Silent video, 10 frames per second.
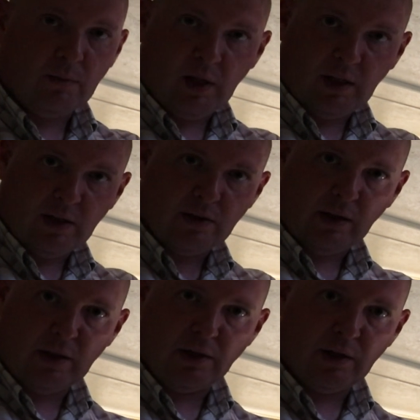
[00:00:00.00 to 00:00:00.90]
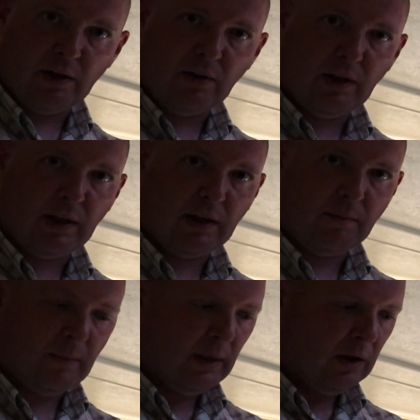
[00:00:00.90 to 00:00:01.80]
in the insulation in the ceiling
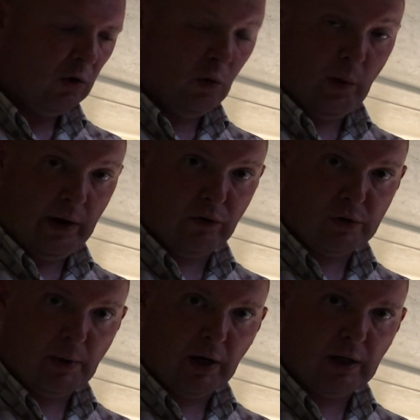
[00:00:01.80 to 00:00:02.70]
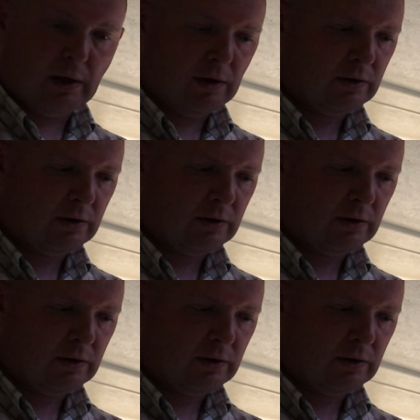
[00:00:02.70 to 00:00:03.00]
or whatever's behind there.